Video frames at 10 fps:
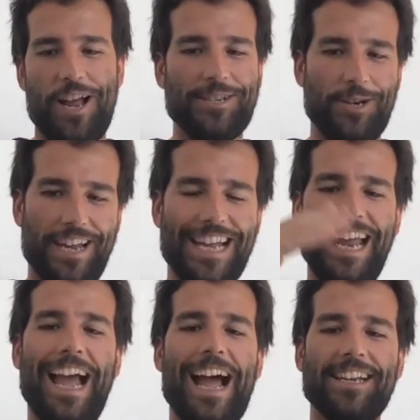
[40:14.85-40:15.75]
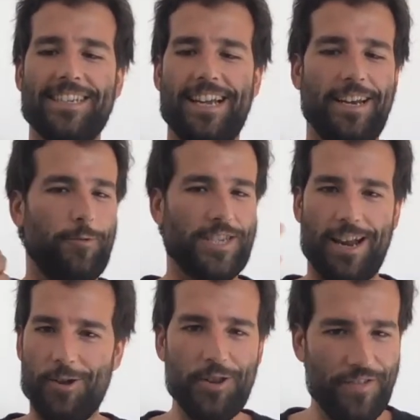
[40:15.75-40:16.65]
So actually, in hindsight, it was
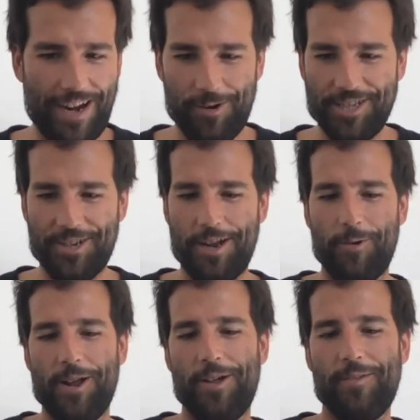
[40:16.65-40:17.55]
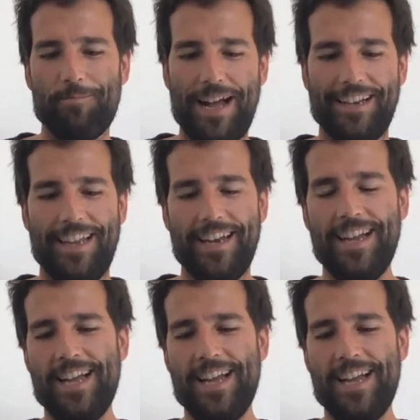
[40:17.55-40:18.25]
a good valuation that we got back then.